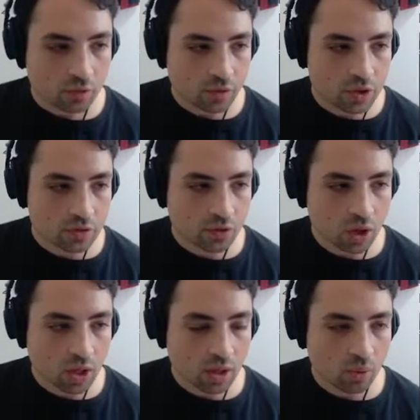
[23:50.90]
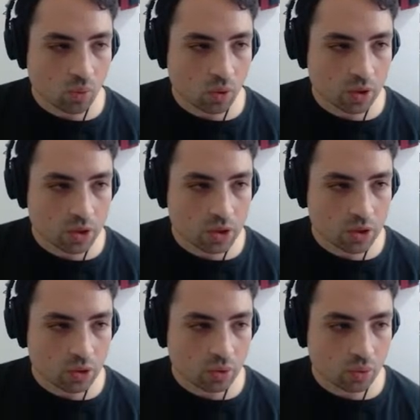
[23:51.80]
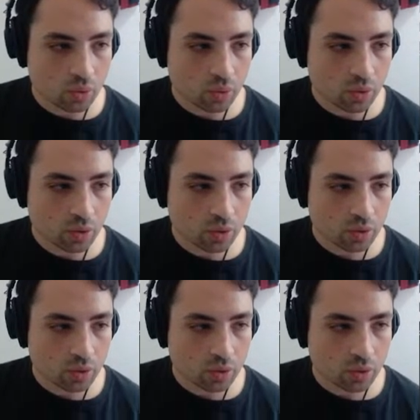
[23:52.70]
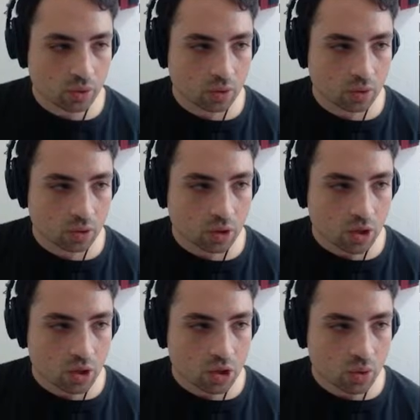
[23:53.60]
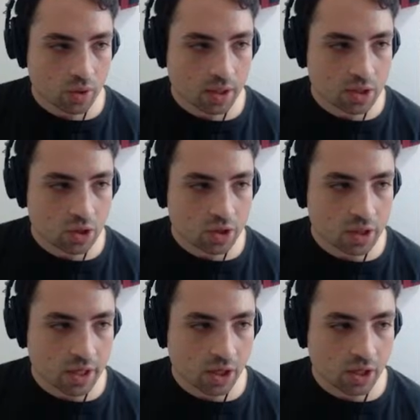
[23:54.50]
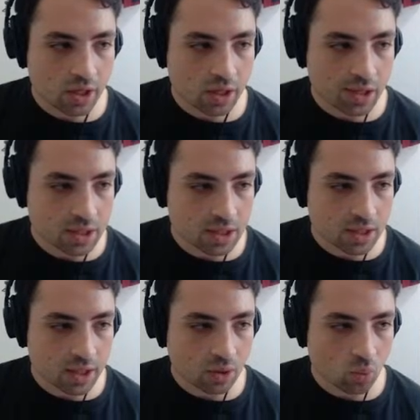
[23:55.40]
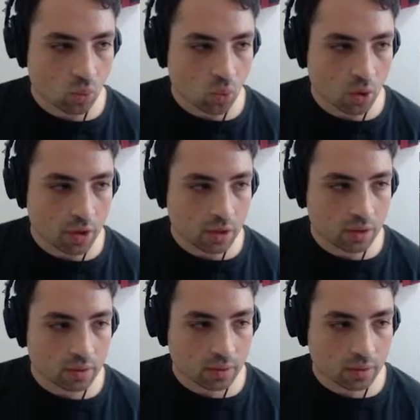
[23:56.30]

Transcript: first of all, I want to, so that starts there, and then this is like one